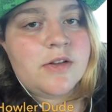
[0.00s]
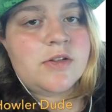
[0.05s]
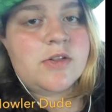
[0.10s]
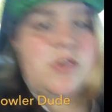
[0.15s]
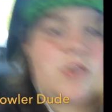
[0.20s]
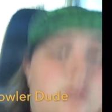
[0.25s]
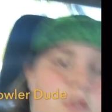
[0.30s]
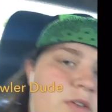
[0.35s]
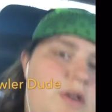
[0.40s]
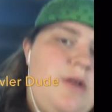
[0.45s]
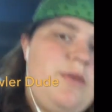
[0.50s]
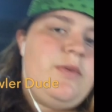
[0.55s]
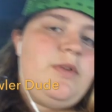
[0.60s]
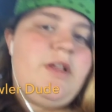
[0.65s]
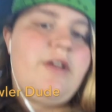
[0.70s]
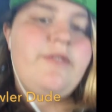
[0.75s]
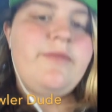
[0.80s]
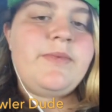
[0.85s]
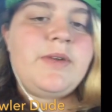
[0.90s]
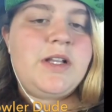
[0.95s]
So I will
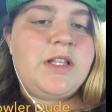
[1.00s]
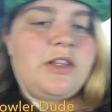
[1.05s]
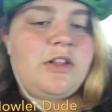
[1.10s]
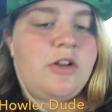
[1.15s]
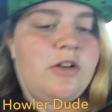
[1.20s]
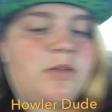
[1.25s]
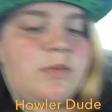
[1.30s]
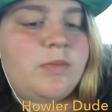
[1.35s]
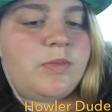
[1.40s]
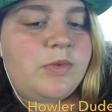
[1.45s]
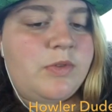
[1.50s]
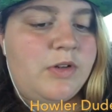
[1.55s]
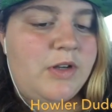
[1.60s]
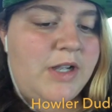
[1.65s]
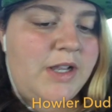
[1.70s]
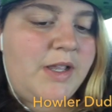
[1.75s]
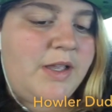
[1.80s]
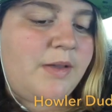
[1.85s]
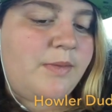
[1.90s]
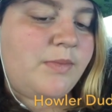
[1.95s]
have my long.
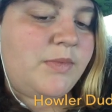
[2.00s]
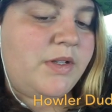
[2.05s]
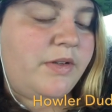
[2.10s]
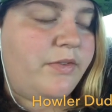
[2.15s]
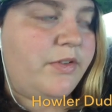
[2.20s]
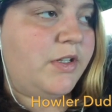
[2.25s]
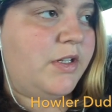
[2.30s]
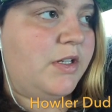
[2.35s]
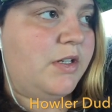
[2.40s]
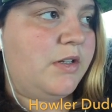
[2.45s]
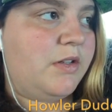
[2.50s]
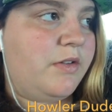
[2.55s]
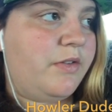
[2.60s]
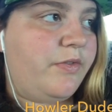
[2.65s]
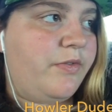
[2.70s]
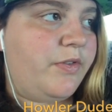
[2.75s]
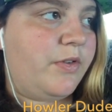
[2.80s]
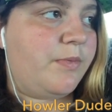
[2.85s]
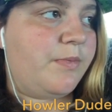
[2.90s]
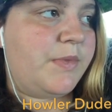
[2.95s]
I am definitely gonna
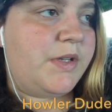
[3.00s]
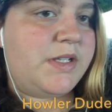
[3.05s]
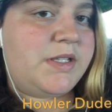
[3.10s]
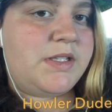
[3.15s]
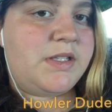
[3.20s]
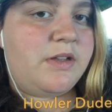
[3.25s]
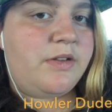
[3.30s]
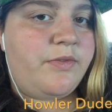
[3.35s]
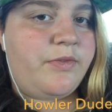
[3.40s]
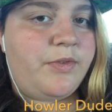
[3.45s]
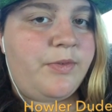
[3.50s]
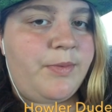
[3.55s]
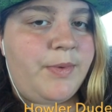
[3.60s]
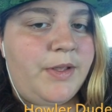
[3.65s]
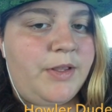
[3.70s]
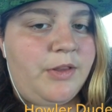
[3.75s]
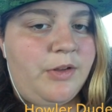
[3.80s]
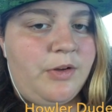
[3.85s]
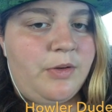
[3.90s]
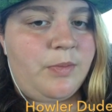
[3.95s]
film myself with
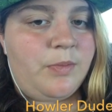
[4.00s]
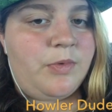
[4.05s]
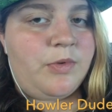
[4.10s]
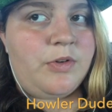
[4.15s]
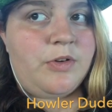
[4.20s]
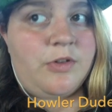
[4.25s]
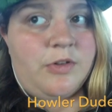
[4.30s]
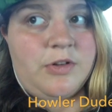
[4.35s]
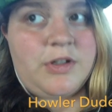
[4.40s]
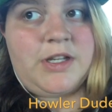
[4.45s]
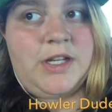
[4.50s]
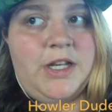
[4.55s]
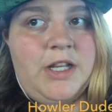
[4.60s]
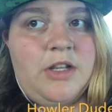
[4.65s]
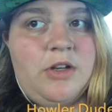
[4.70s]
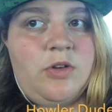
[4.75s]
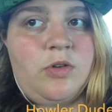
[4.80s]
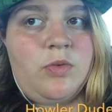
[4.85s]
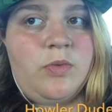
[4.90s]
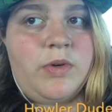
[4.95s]
my longboard, or
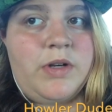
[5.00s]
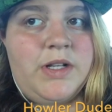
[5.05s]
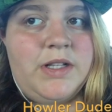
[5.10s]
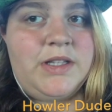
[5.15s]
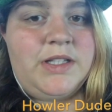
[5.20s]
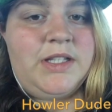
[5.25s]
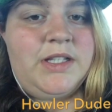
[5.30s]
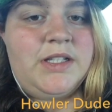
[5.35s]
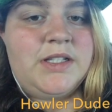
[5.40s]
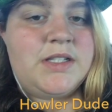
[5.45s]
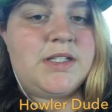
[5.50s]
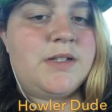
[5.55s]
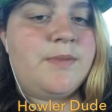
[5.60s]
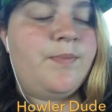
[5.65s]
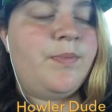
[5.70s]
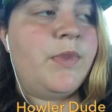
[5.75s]
getting a new one at least.